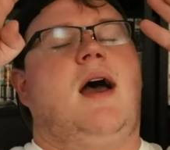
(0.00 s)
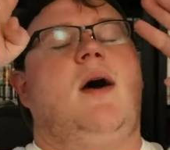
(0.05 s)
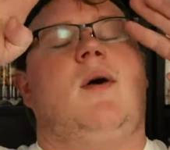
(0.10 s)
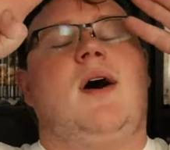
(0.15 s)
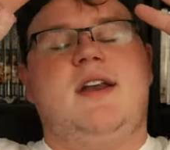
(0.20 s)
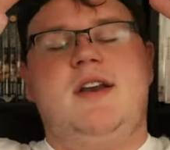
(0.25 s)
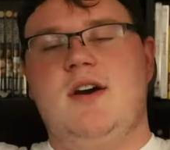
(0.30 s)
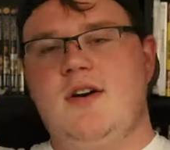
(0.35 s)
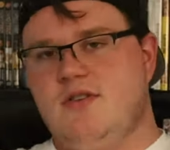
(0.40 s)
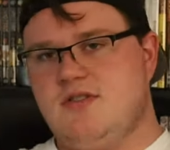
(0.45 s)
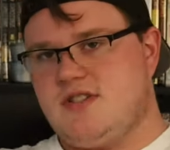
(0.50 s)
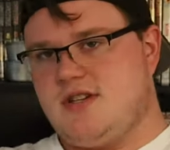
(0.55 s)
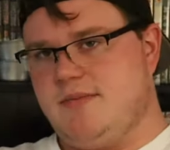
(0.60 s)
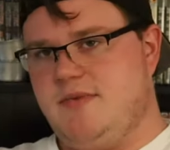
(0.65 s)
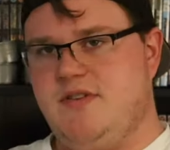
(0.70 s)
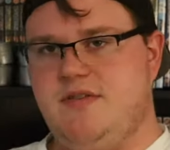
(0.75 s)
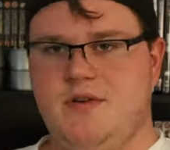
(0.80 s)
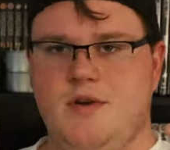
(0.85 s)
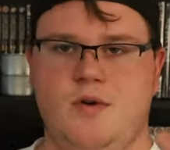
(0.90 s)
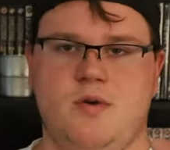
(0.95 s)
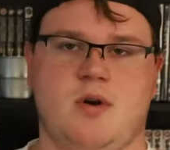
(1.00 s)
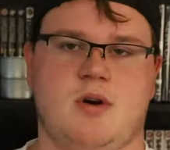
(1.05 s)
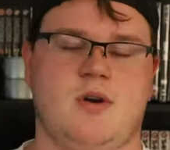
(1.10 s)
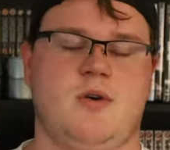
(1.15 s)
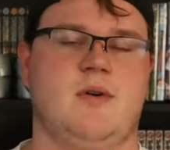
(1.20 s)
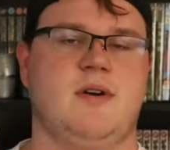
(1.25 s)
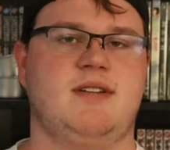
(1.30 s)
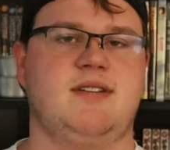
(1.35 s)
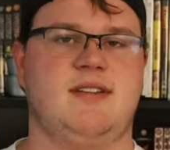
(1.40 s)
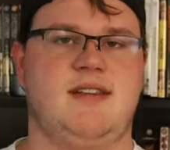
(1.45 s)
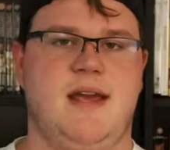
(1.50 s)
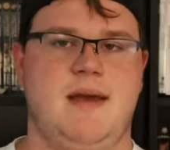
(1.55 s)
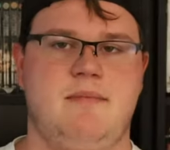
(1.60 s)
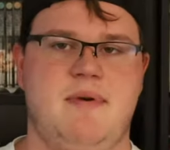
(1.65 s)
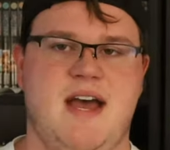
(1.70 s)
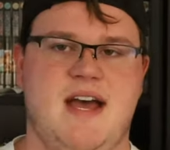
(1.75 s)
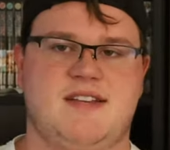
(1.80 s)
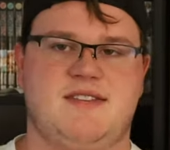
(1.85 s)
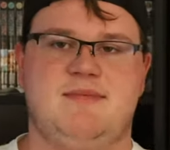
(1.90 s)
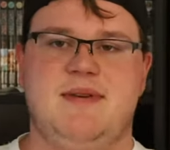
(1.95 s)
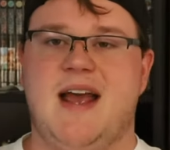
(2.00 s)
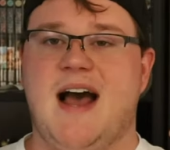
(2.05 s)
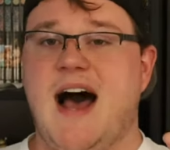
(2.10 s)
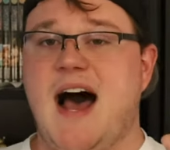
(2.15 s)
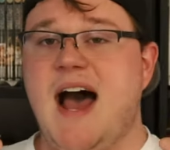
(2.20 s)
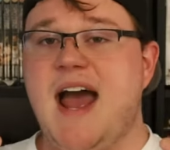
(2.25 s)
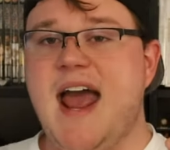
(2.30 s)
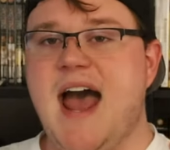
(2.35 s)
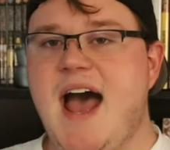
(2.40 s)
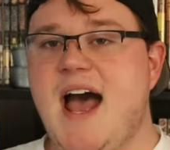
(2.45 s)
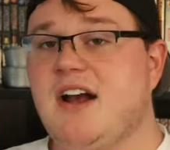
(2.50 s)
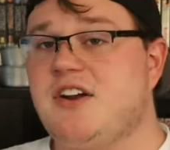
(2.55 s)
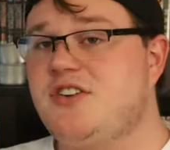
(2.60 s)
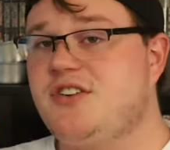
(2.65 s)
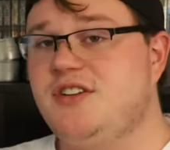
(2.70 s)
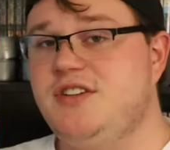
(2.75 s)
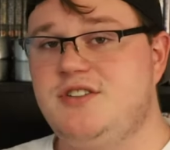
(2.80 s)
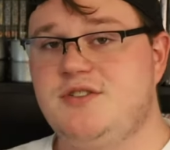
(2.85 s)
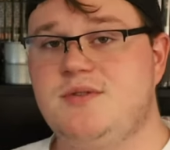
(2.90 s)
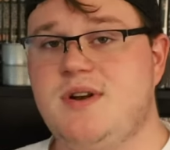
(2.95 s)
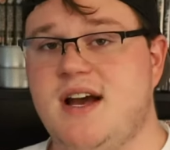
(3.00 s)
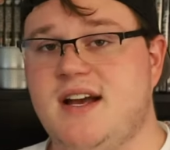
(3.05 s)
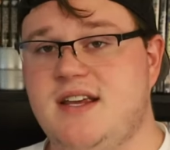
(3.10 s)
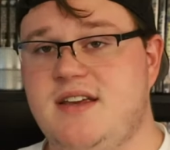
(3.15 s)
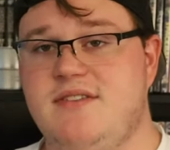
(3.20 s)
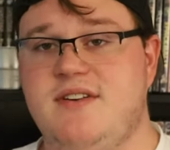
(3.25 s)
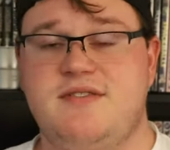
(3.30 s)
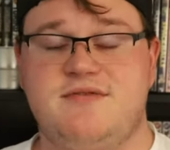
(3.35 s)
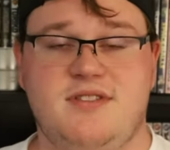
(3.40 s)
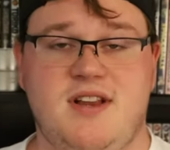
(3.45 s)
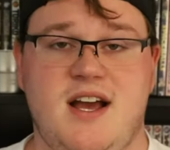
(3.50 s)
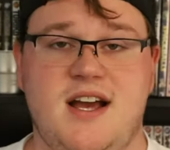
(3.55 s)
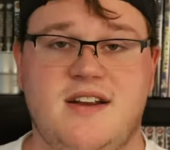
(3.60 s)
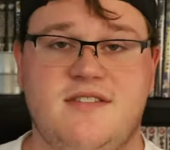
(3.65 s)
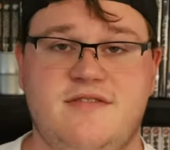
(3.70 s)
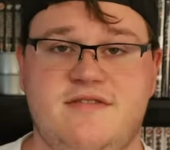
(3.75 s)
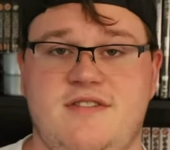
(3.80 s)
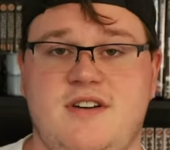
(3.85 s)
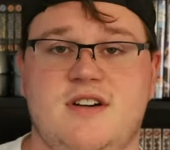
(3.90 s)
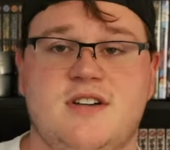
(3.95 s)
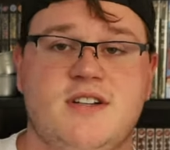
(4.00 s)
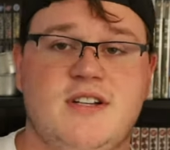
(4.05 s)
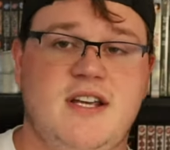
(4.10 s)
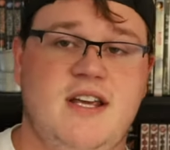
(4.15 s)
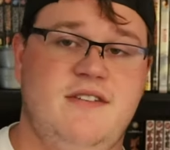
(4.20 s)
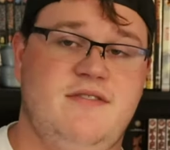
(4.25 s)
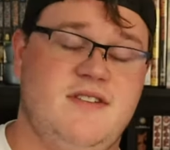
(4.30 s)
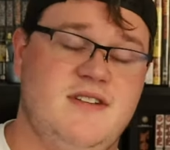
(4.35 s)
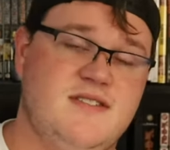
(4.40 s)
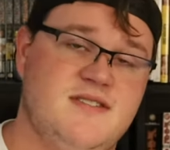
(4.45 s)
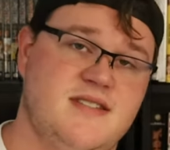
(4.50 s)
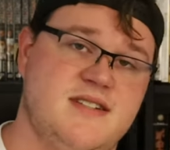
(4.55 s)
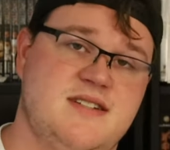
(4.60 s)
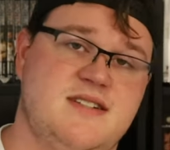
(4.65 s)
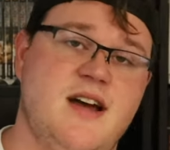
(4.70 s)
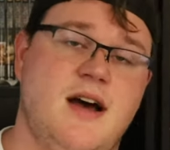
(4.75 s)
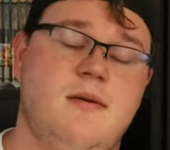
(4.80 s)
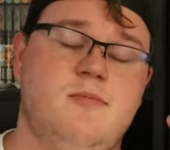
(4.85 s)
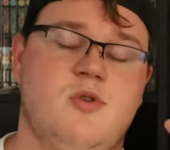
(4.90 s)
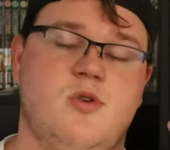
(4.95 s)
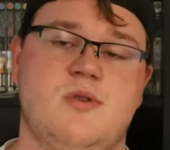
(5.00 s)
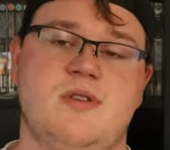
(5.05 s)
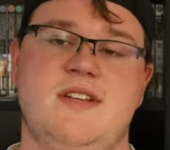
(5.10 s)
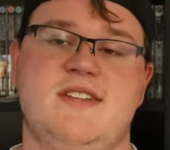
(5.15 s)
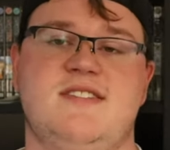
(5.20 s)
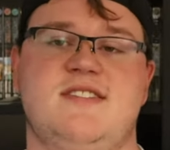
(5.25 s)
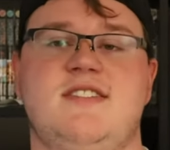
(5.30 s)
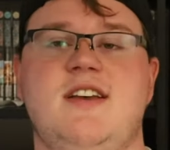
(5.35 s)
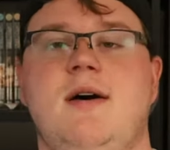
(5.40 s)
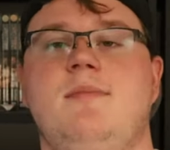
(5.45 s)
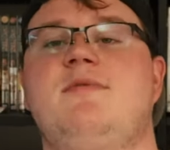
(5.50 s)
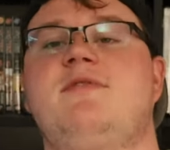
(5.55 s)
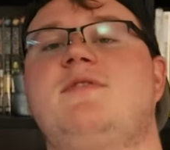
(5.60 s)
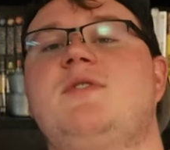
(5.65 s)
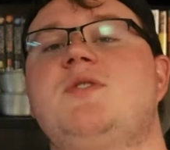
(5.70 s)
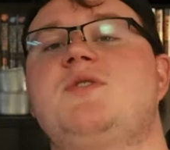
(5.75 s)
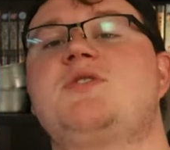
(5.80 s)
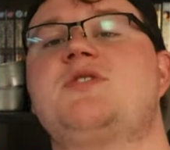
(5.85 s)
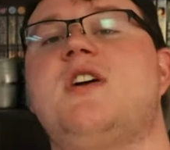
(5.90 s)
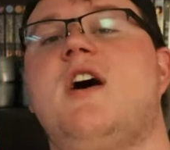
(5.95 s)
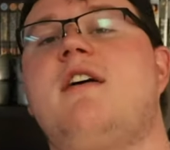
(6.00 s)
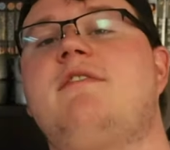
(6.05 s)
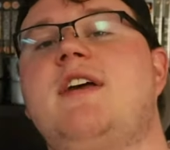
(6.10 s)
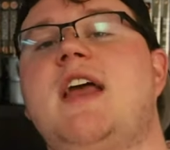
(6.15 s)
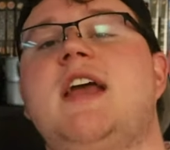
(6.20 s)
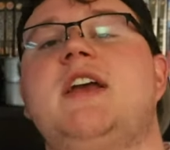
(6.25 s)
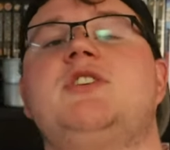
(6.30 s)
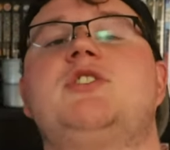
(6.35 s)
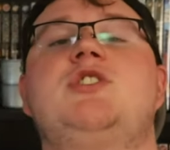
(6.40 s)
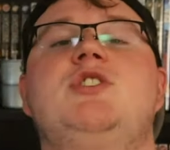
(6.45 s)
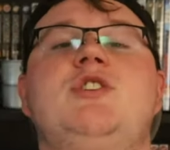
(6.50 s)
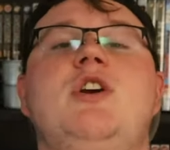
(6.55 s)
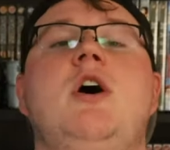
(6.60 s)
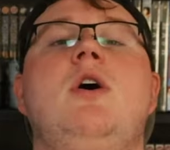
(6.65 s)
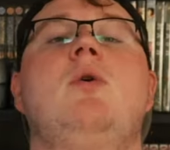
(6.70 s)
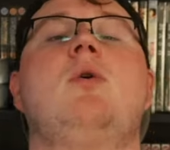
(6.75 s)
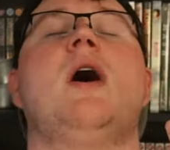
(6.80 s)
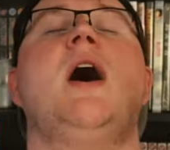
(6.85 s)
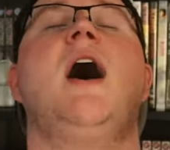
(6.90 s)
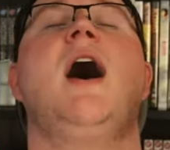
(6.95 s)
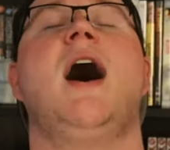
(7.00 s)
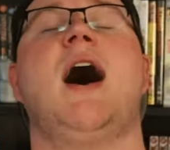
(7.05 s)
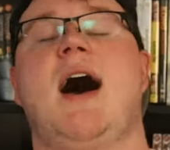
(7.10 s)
Now, I know some of you are going to lambast me. I actually do not give a flying fuck if it is the dub or the sub version of a show.